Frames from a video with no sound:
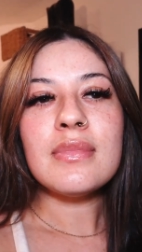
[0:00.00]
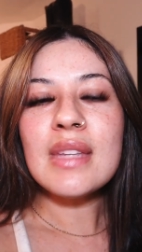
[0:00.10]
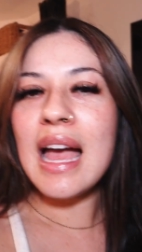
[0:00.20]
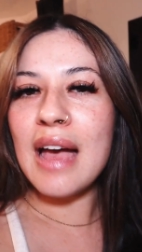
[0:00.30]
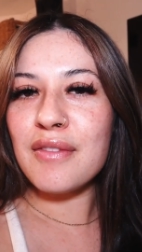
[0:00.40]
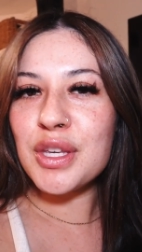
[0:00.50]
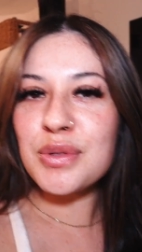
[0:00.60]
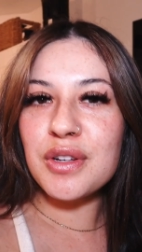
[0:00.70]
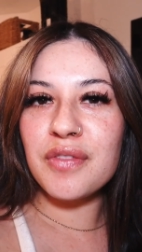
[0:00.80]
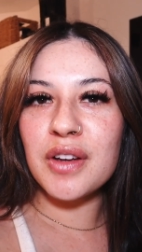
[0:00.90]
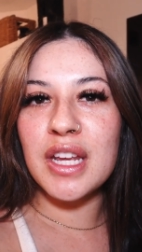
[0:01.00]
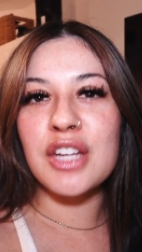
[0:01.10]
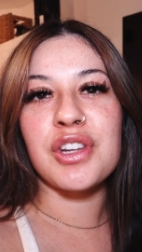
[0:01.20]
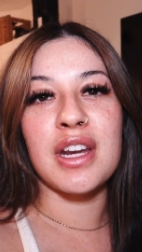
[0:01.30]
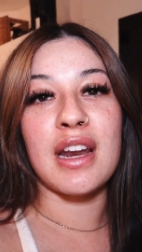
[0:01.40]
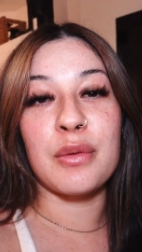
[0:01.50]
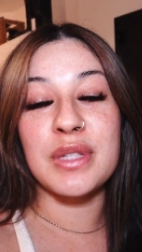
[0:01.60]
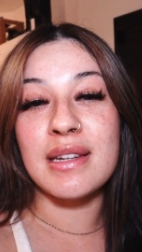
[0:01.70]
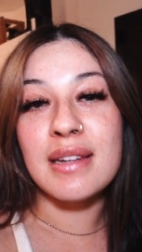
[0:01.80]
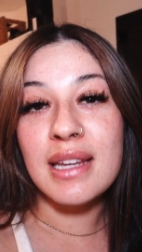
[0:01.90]
I haven't used their foundation and I
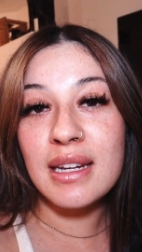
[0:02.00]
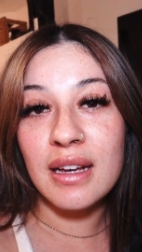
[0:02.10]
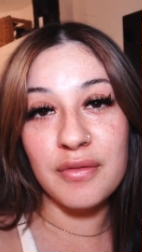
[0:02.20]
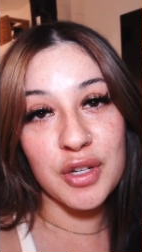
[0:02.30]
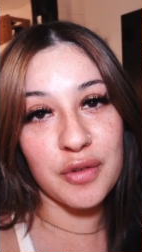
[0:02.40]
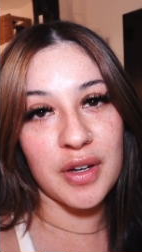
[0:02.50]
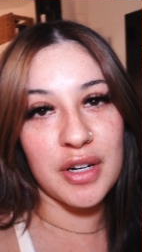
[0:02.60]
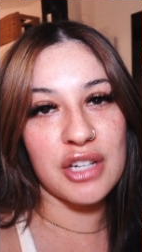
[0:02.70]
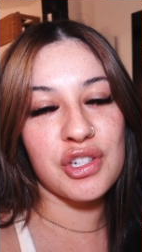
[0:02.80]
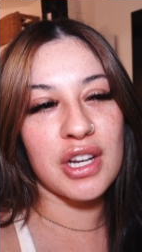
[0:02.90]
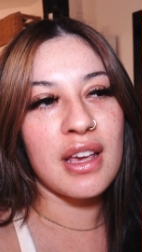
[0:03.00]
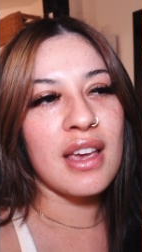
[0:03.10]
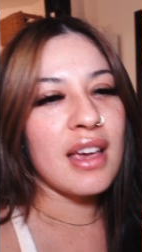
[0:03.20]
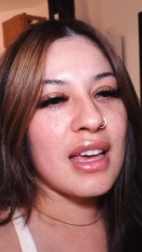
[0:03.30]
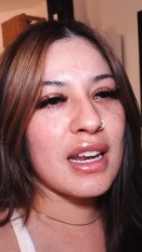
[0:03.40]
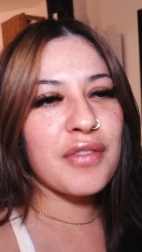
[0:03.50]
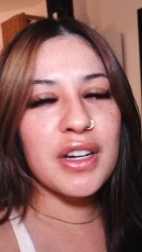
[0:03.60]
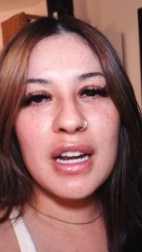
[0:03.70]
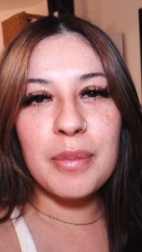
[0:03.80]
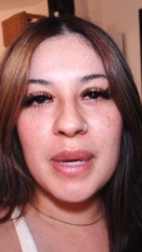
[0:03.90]
was in need of new foundation, and I
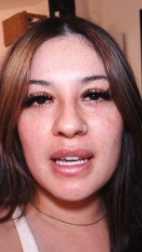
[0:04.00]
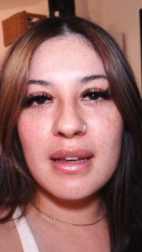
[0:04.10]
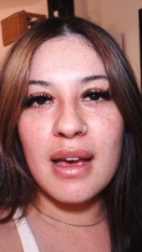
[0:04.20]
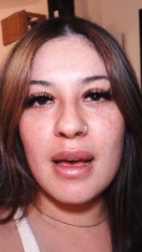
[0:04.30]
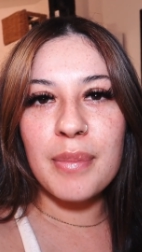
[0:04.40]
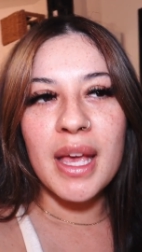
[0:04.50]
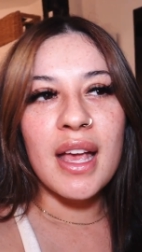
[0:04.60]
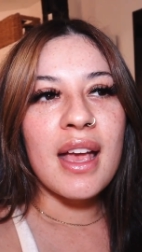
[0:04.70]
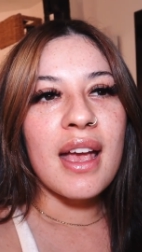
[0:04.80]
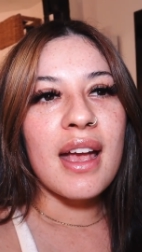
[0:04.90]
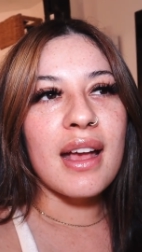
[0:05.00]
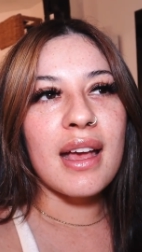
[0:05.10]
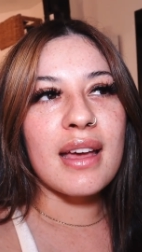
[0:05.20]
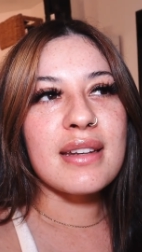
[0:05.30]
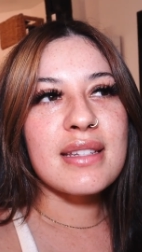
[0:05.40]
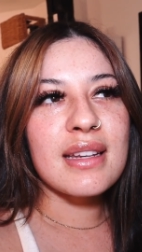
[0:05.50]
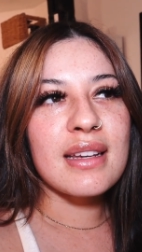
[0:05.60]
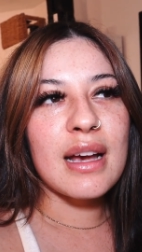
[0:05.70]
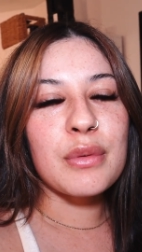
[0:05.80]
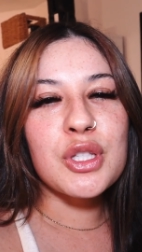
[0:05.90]
figured I'd pick it up, and
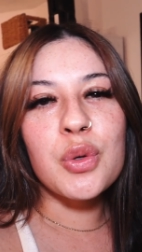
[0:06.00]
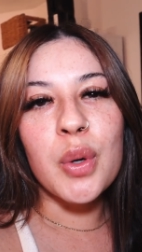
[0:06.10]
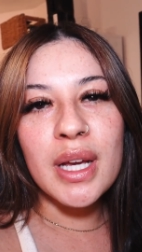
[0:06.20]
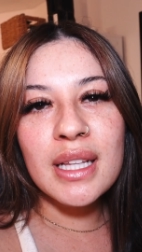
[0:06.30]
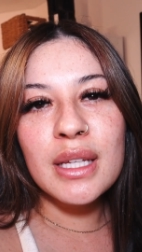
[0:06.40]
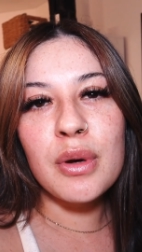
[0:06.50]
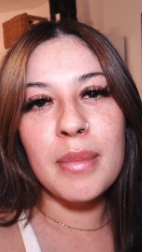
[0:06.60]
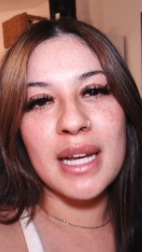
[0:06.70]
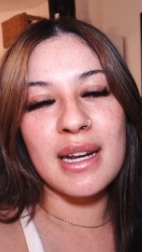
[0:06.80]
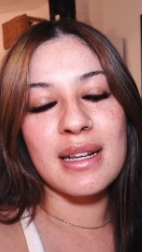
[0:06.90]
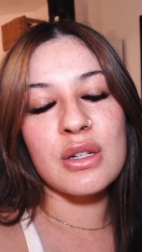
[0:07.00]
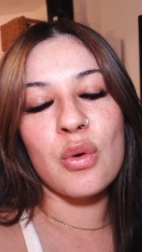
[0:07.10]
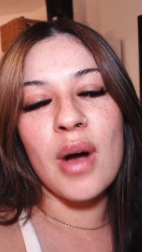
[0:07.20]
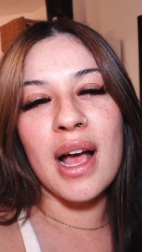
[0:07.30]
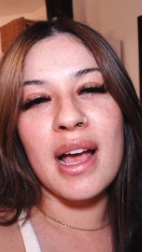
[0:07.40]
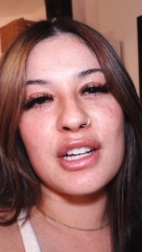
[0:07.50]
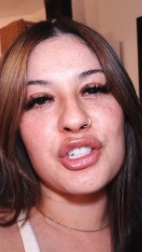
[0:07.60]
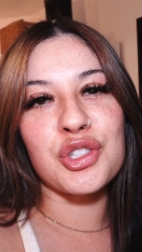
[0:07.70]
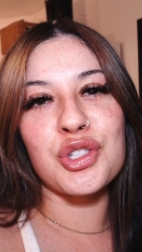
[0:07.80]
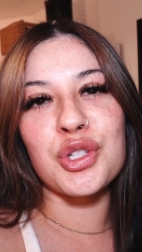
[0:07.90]
I was quickly reminded as to why I
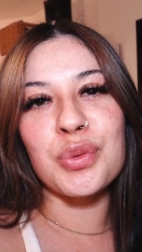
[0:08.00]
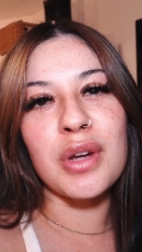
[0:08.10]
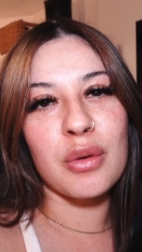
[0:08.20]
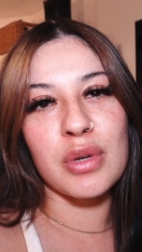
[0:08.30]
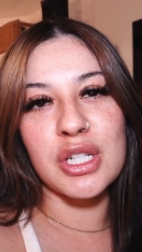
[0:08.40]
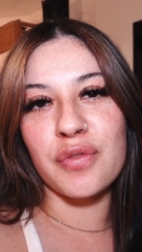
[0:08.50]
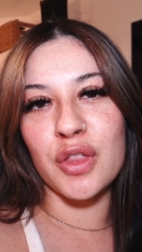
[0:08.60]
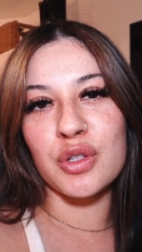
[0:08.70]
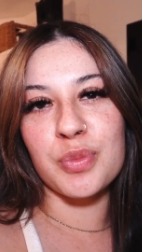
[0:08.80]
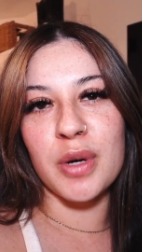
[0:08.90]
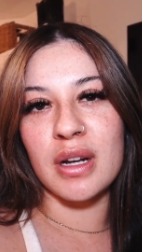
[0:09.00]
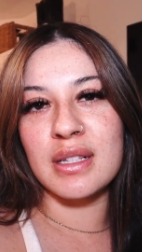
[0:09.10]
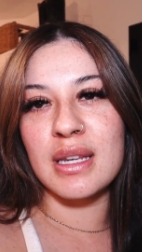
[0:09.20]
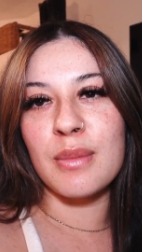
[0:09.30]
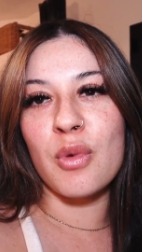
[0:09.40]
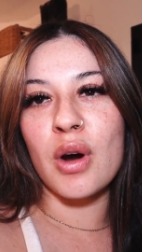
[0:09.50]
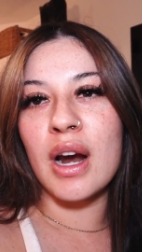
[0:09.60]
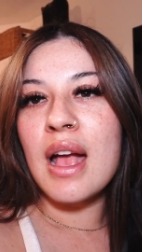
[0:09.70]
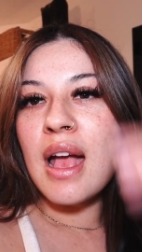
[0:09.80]
just do not reach for those products anymore.